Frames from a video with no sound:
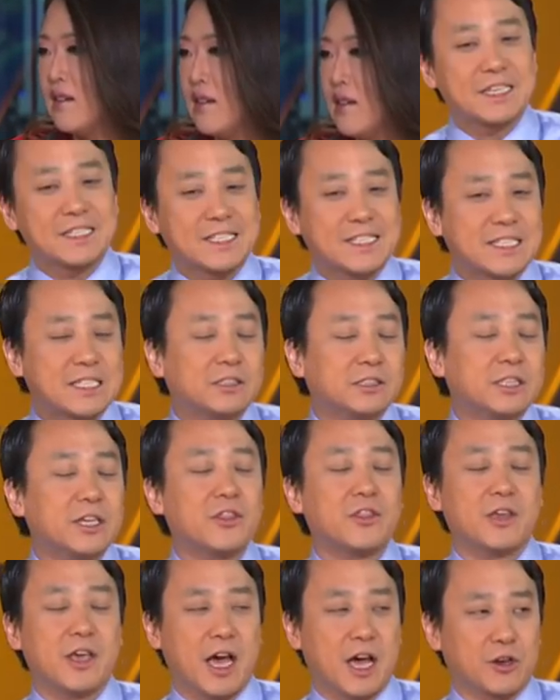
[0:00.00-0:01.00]
still
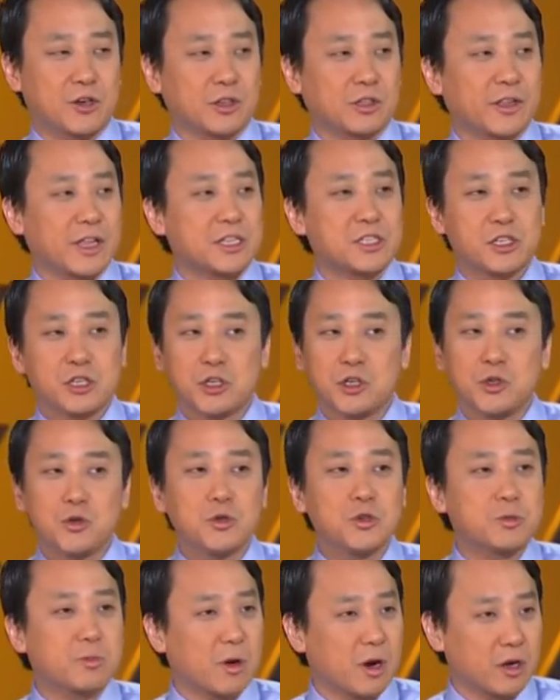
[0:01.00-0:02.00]
need theatrical. That's a
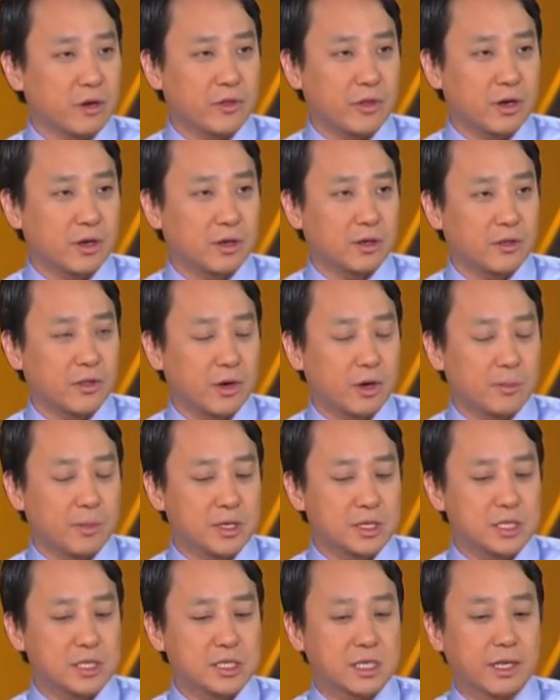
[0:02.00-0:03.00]
huge part of their
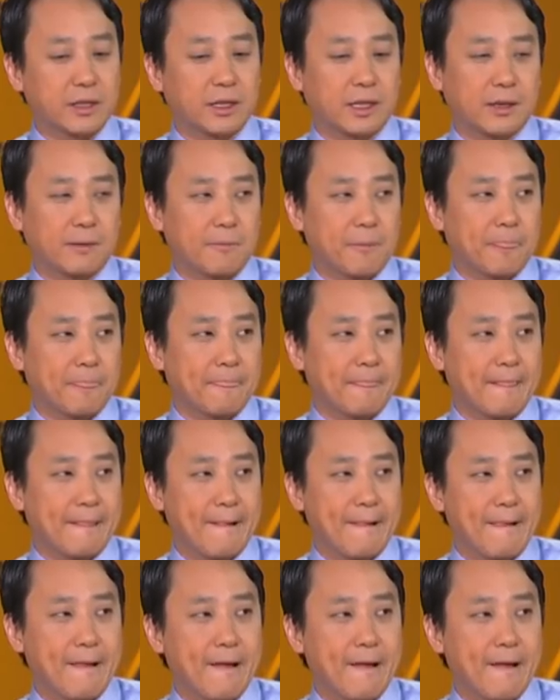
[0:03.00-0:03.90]
business. I'm sorry, they still need the what?